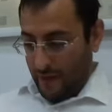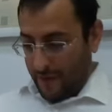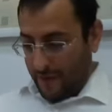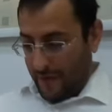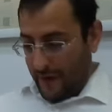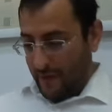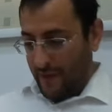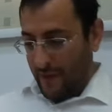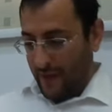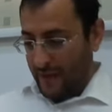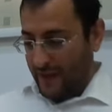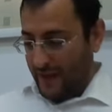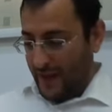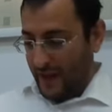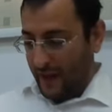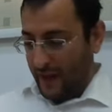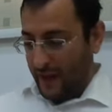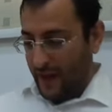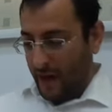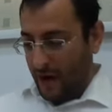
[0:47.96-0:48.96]
if I'm not
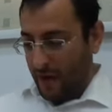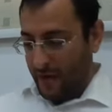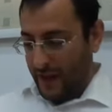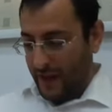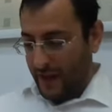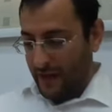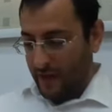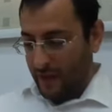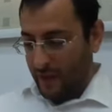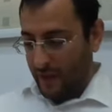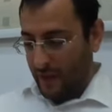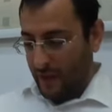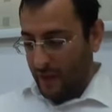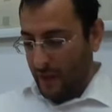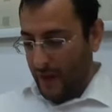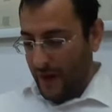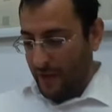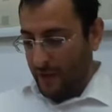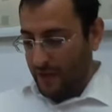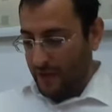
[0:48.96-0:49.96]
mistaken, you're holding in a sugya
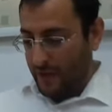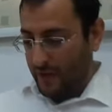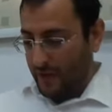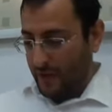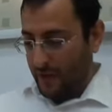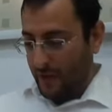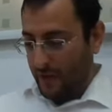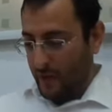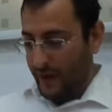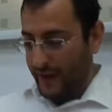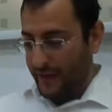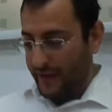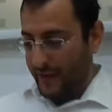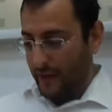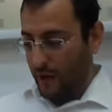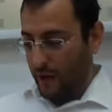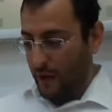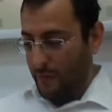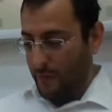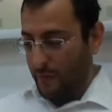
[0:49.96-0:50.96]
where we'll just do a quick
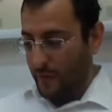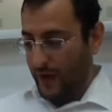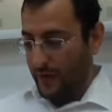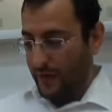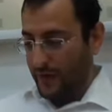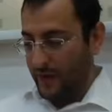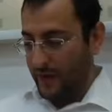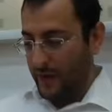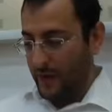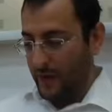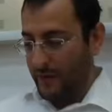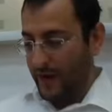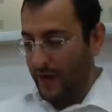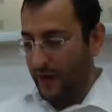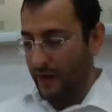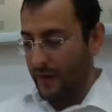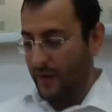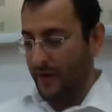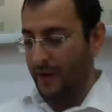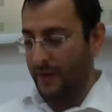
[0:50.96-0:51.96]
sikkum. We, we saw a
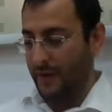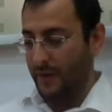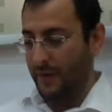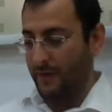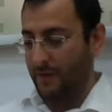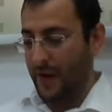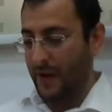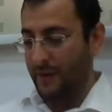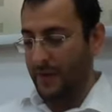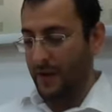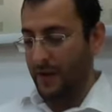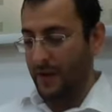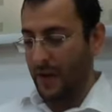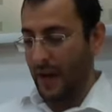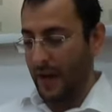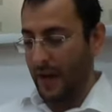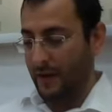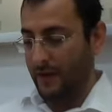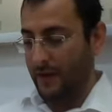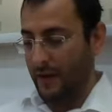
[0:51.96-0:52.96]
machloikis with Rebbe
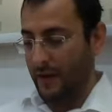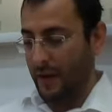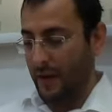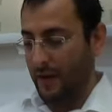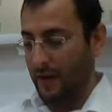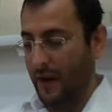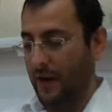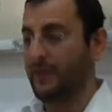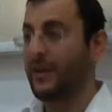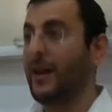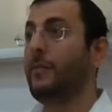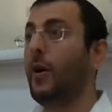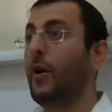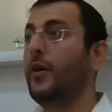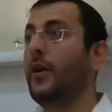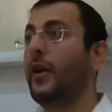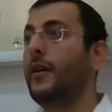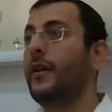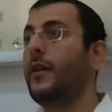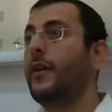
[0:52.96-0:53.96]
and, uh, and
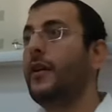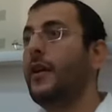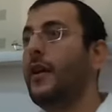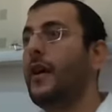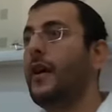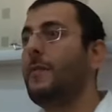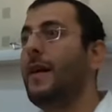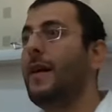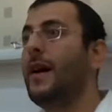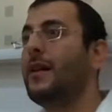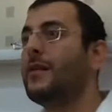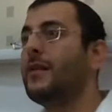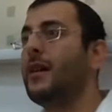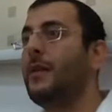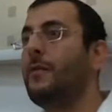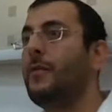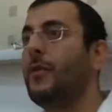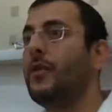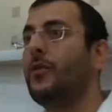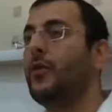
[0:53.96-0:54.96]
Rabbonon about
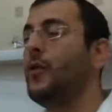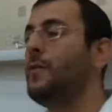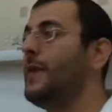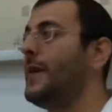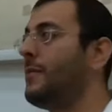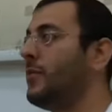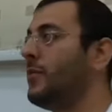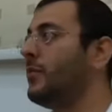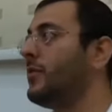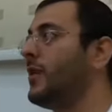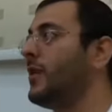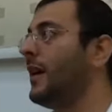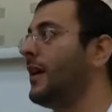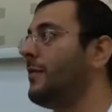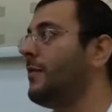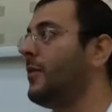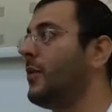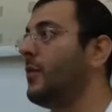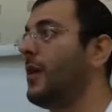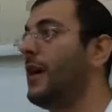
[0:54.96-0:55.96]
someone, two people who dug
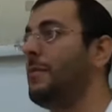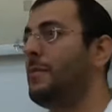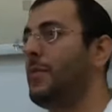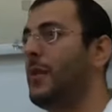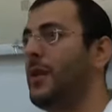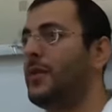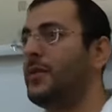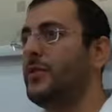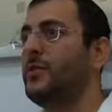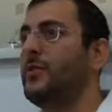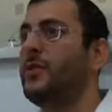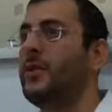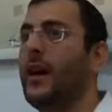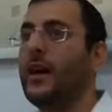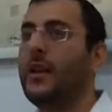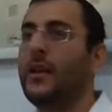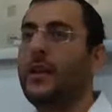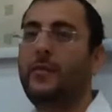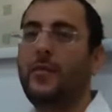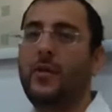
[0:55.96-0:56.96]
a bore, one person who
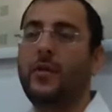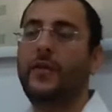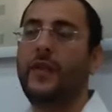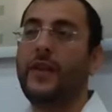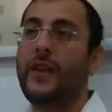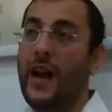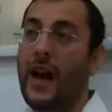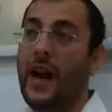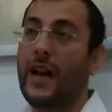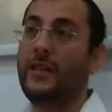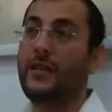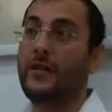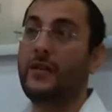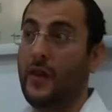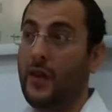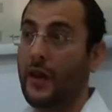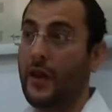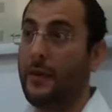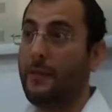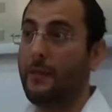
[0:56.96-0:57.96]
dug the bore for nine
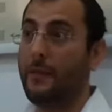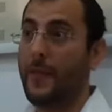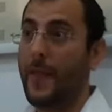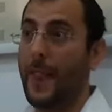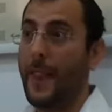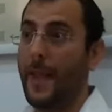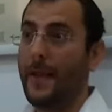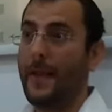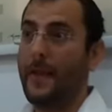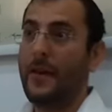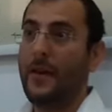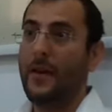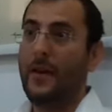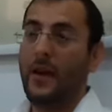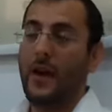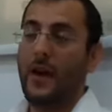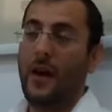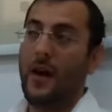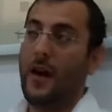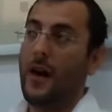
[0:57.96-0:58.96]
tfachim,
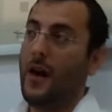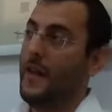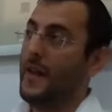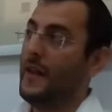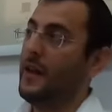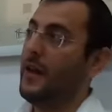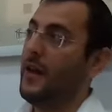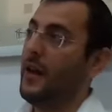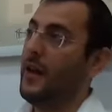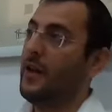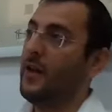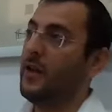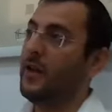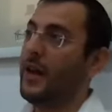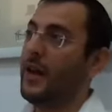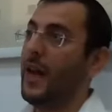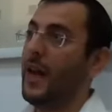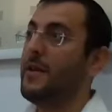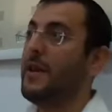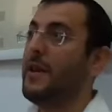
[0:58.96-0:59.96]
uh, and then along
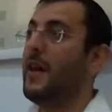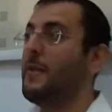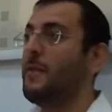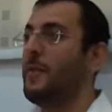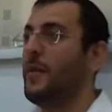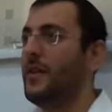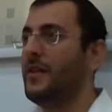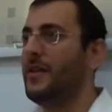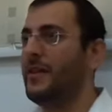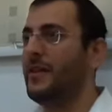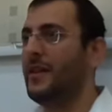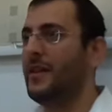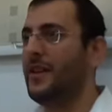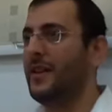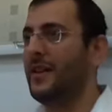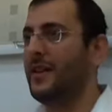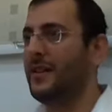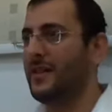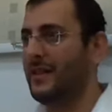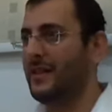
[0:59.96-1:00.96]
came another person, and
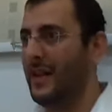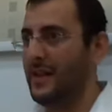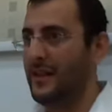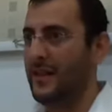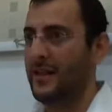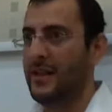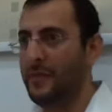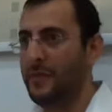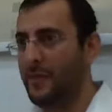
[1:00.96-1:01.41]
he extended